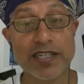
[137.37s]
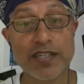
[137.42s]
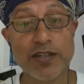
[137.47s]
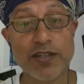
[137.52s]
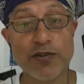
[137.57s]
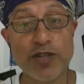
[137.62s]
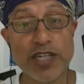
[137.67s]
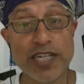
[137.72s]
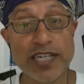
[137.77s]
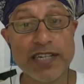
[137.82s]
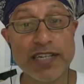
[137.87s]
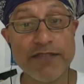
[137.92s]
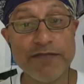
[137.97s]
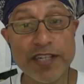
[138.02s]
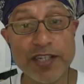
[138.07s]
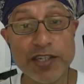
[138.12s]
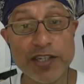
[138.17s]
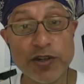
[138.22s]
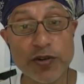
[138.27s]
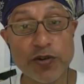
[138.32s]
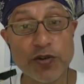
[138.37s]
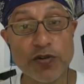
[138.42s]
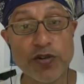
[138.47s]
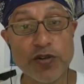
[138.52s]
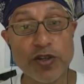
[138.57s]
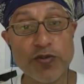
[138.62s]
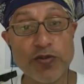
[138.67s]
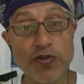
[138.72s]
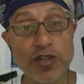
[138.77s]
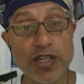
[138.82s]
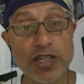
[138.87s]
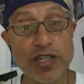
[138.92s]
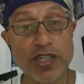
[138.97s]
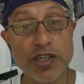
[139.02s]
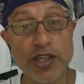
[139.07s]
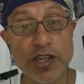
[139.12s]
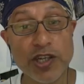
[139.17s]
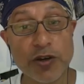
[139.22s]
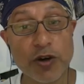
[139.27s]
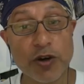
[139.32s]
You need video, you need
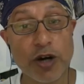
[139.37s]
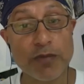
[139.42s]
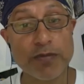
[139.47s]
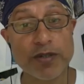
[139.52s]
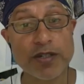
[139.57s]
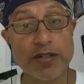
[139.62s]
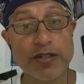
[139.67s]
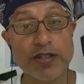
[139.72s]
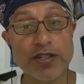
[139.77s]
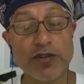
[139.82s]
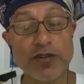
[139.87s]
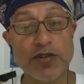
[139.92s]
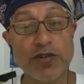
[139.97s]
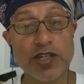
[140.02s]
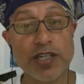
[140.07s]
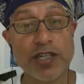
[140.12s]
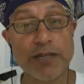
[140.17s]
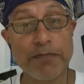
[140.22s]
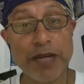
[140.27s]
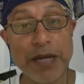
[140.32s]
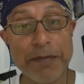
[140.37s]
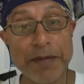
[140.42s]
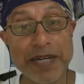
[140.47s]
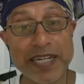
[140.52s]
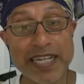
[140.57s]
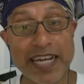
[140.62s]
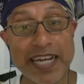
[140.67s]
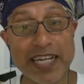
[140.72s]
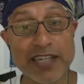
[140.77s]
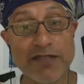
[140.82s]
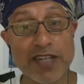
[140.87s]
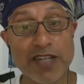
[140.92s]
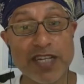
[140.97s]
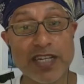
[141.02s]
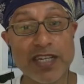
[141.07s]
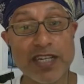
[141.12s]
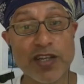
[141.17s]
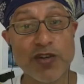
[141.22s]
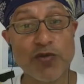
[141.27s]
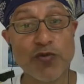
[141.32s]
e-commerce, you need payment gateway,
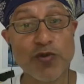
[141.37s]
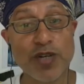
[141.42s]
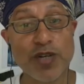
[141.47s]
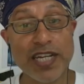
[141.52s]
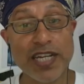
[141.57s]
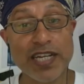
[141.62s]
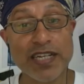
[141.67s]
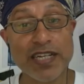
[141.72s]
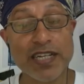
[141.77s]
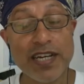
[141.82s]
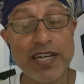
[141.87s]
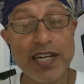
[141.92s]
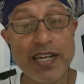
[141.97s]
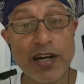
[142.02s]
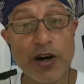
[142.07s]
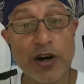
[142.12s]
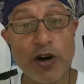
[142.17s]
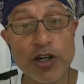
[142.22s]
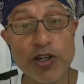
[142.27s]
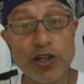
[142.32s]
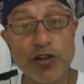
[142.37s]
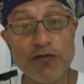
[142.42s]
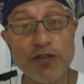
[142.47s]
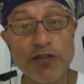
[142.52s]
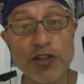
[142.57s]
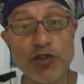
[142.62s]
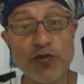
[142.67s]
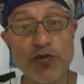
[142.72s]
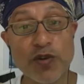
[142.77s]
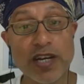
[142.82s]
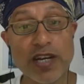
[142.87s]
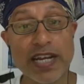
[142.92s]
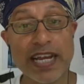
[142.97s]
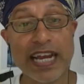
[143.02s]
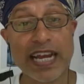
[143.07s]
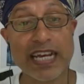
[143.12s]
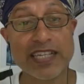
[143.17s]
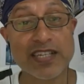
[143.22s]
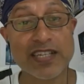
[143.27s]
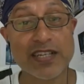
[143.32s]
you need audio-visual
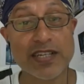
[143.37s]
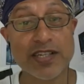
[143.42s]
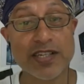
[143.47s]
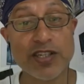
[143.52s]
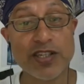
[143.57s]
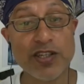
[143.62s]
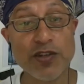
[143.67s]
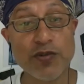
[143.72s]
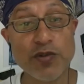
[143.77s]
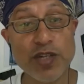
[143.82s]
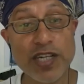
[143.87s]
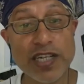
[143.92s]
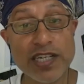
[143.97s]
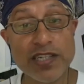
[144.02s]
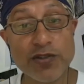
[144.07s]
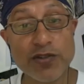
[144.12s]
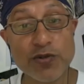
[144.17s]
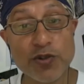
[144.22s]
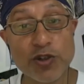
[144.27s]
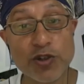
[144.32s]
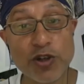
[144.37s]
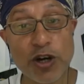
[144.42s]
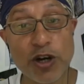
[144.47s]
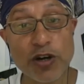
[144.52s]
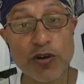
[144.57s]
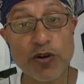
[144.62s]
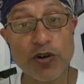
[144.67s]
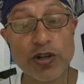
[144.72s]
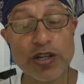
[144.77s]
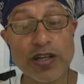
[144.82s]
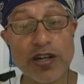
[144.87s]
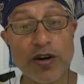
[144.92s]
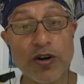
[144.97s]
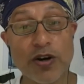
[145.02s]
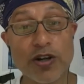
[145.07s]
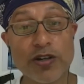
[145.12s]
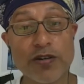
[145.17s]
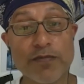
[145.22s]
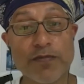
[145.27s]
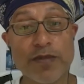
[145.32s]
classes, you need to talk on
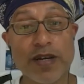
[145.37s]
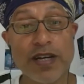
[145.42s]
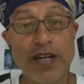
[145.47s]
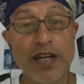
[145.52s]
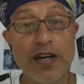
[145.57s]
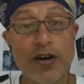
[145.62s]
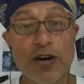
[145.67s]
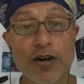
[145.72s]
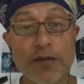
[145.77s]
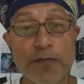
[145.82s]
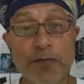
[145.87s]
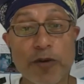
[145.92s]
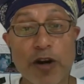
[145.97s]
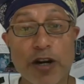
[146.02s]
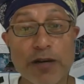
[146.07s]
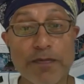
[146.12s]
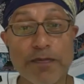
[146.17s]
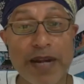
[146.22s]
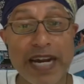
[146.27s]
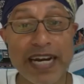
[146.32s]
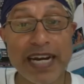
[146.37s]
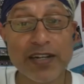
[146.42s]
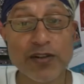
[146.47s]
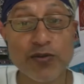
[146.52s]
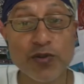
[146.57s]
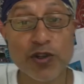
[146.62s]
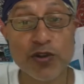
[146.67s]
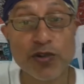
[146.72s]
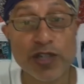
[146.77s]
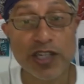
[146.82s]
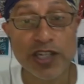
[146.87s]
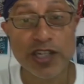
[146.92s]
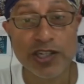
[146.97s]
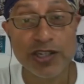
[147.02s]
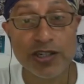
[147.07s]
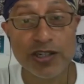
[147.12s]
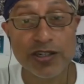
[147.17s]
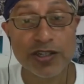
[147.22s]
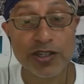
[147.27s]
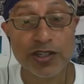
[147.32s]
broadband to your
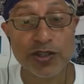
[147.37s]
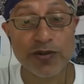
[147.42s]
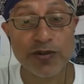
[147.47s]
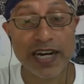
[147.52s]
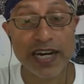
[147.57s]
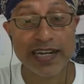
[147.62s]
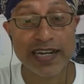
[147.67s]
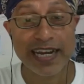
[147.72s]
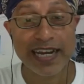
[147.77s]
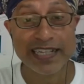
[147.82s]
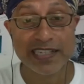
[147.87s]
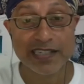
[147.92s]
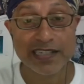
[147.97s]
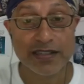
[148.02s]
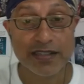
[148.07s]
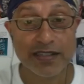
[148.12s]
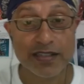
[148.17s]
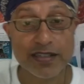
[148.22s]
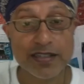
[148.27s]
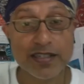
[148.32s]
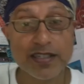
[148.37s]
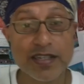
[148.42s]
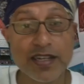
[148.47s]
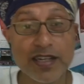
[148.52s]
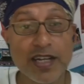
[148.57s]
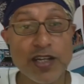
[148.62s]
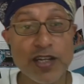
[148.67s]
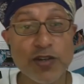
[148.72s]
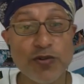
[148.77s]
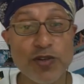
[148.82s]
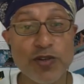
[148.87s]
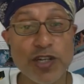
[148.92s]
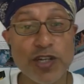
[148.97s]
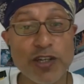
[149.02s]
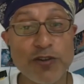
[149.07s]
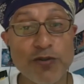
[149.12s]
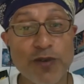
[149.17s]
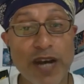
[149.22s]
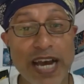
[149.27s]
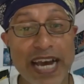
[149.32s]
teachers to get lessons, you need
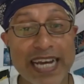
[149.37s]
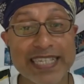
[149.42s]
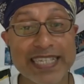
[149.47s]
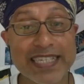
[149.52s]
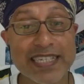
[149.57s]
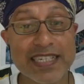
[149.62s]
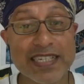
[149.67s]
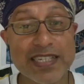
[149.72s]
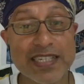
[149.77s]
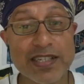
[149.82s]
to access,